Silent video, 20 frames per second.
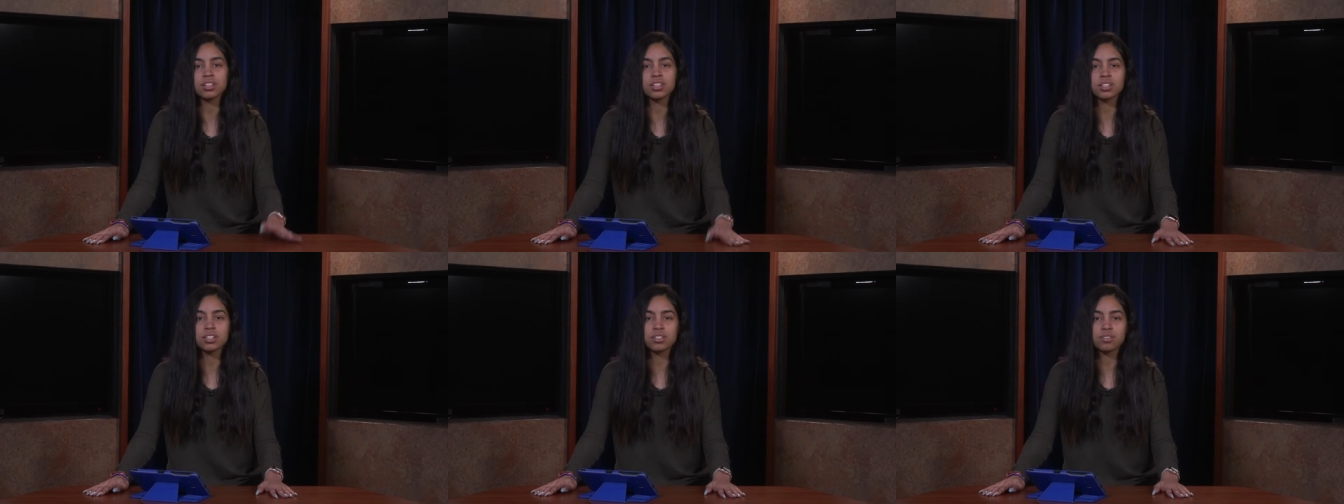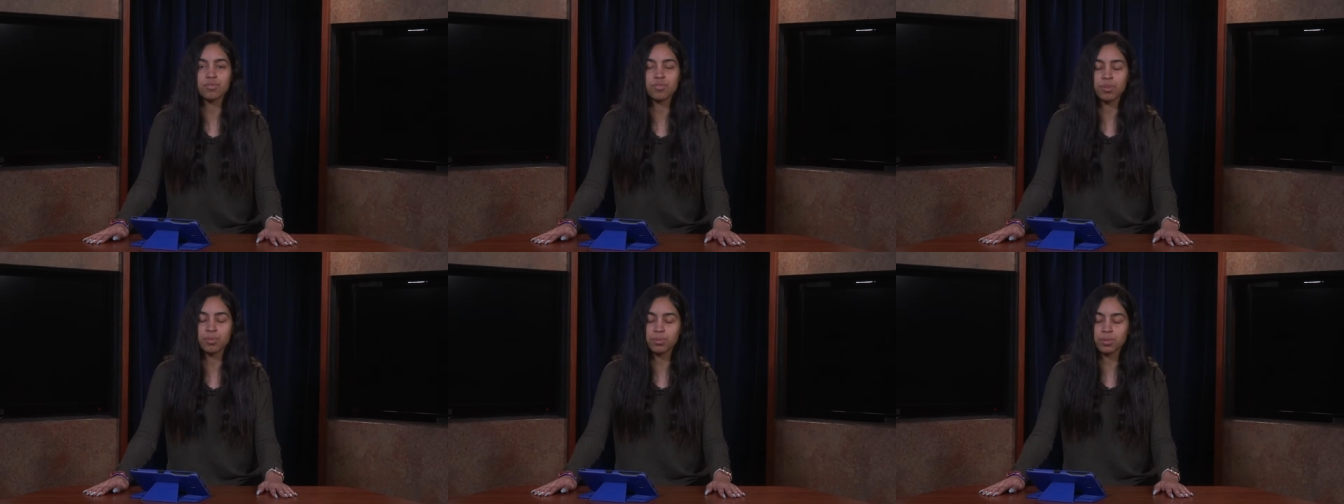in
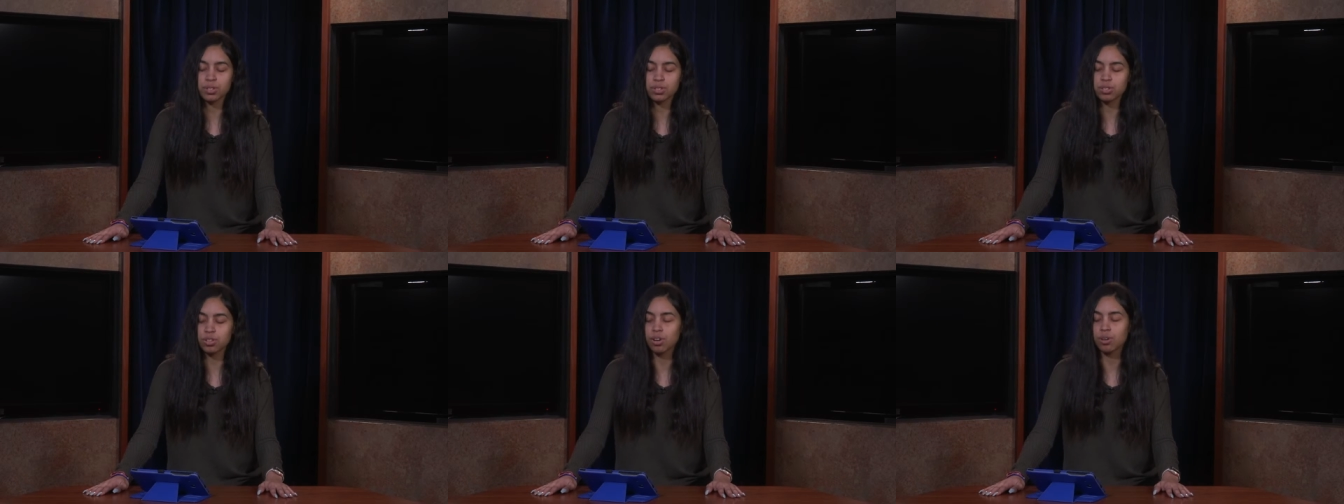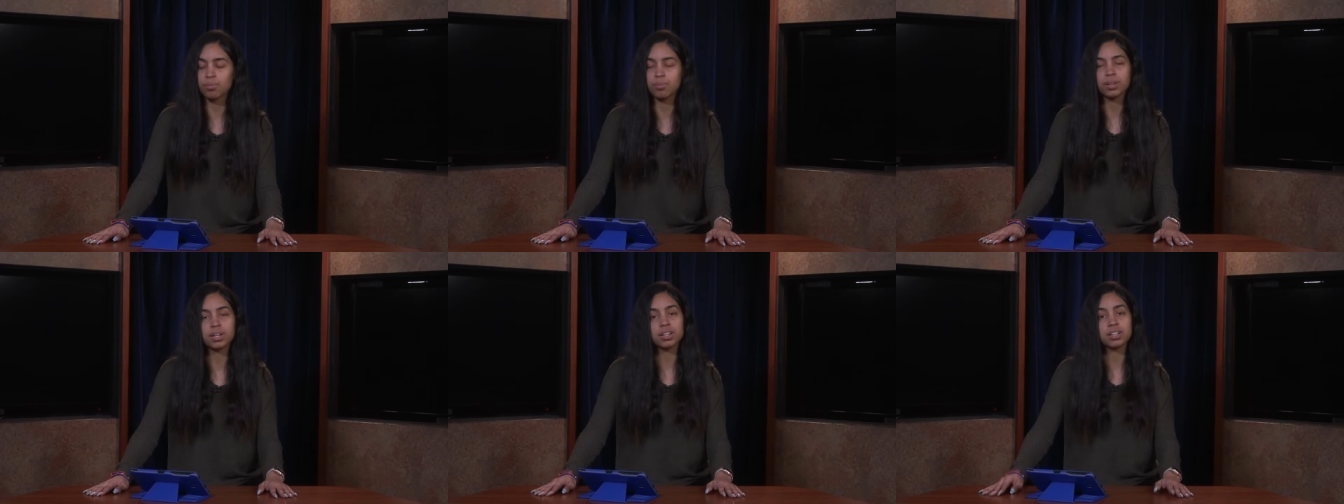this from the
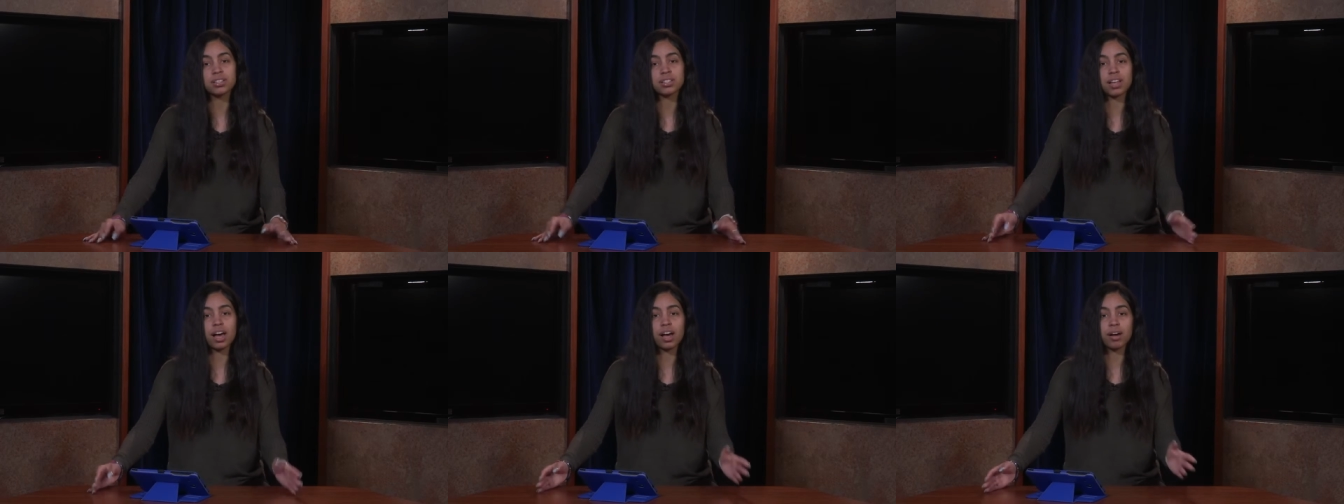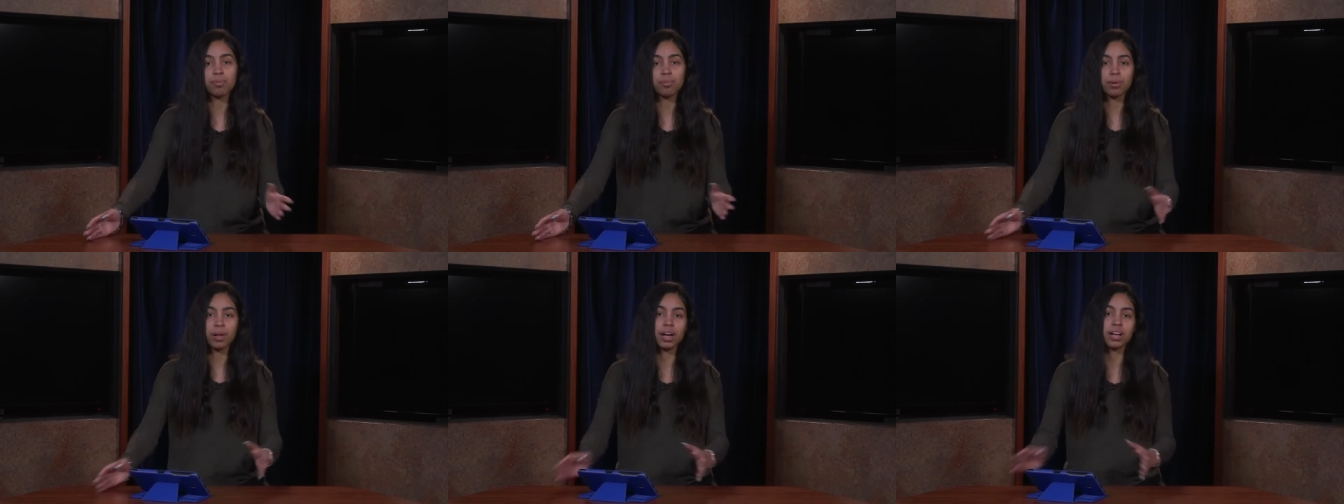start because
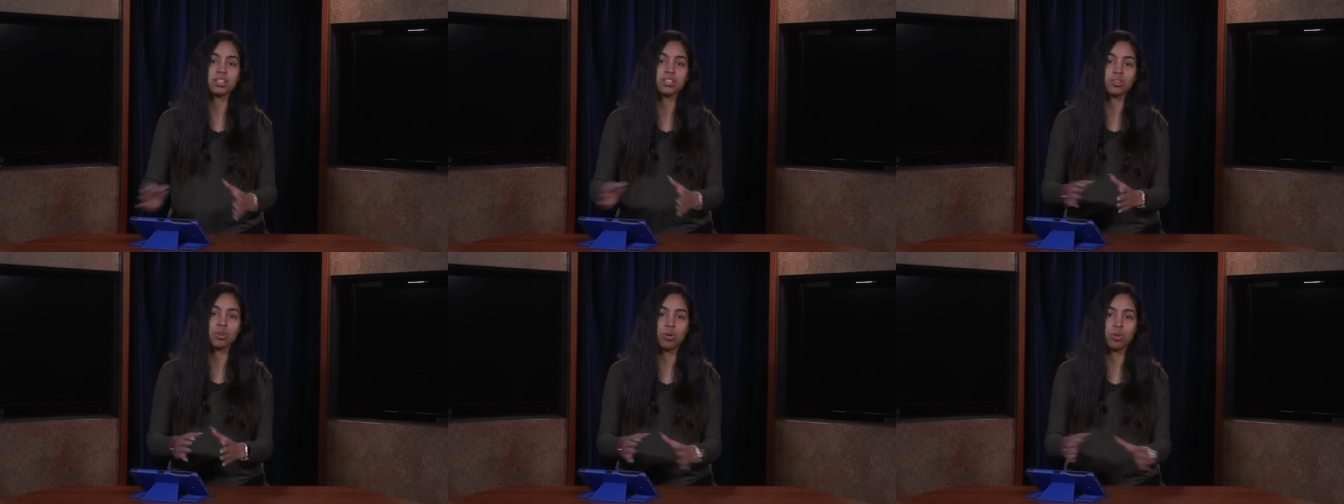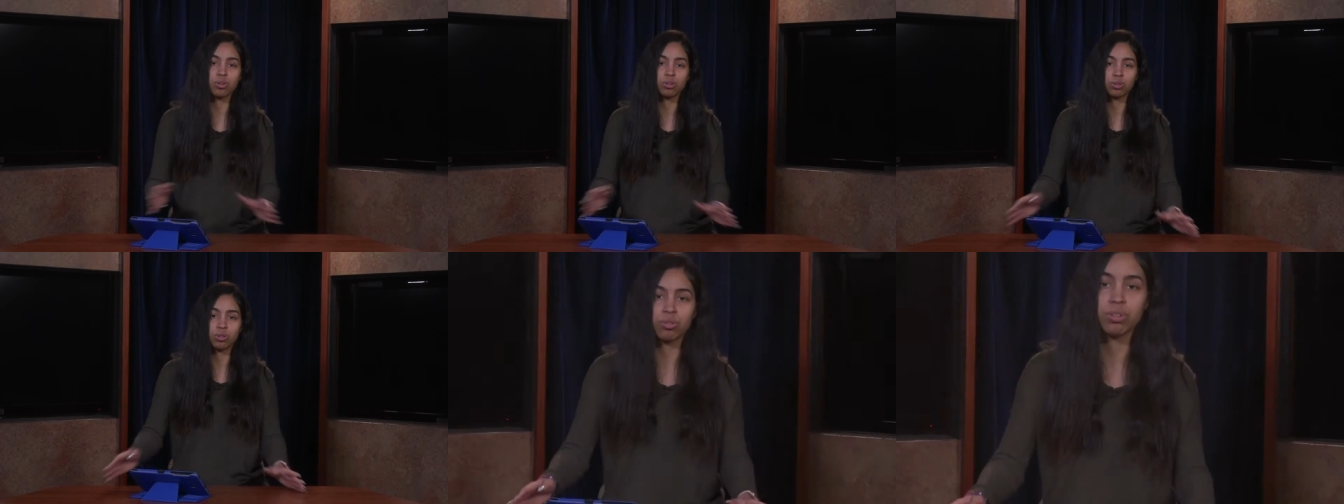I applied to
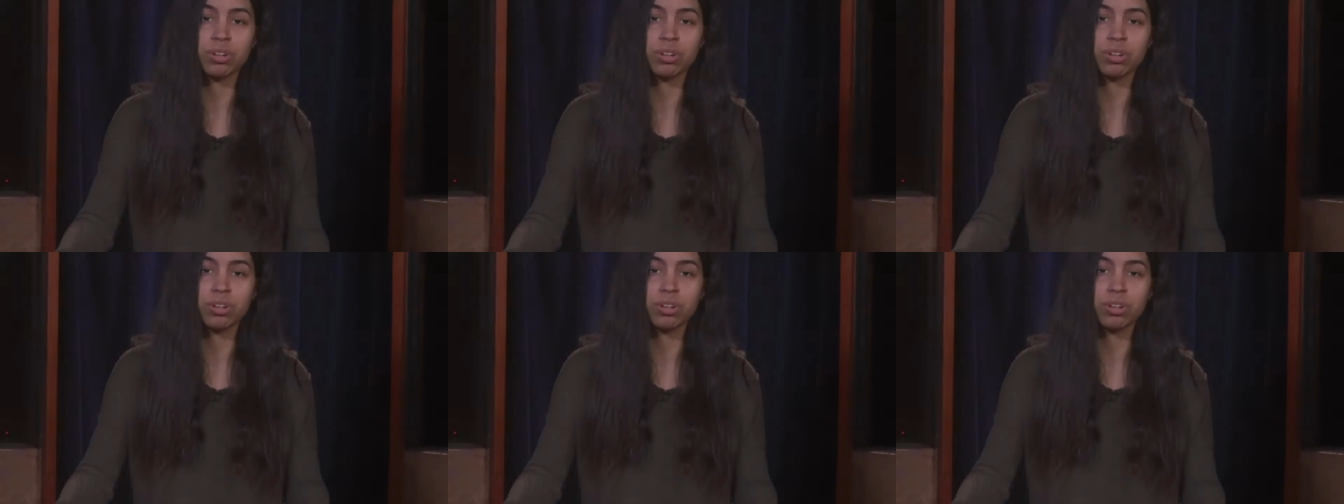all